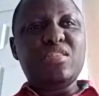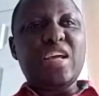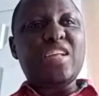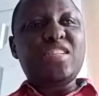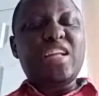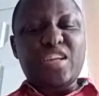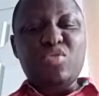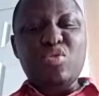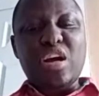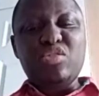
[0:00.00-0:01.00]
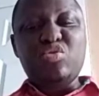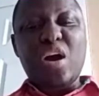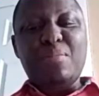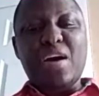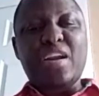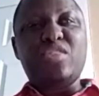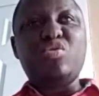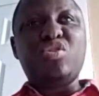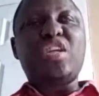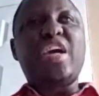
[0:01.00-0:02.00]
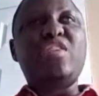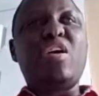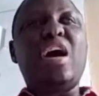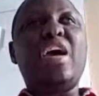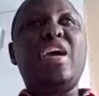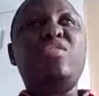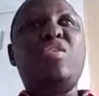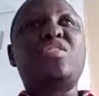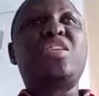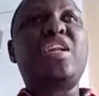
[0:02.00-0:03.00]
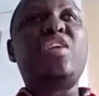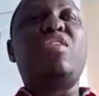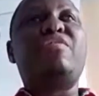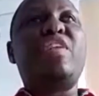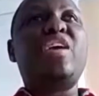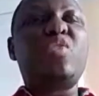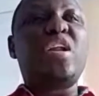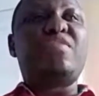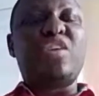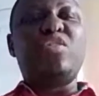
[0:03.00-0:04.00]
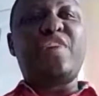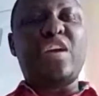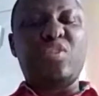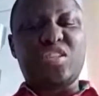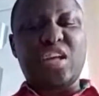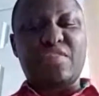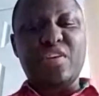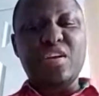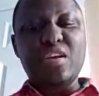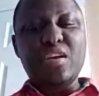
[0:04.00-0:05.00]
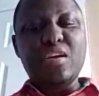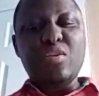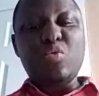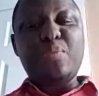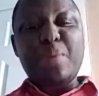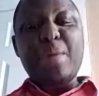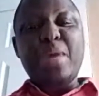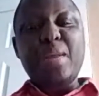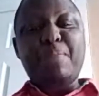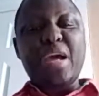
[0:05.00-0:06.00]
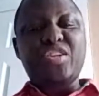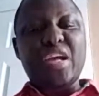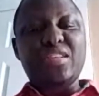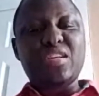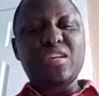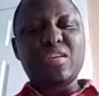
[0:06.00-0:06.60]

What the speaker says: There is nothing you can do about it. You stay in your city, your village, wherever you find yourself, with being patient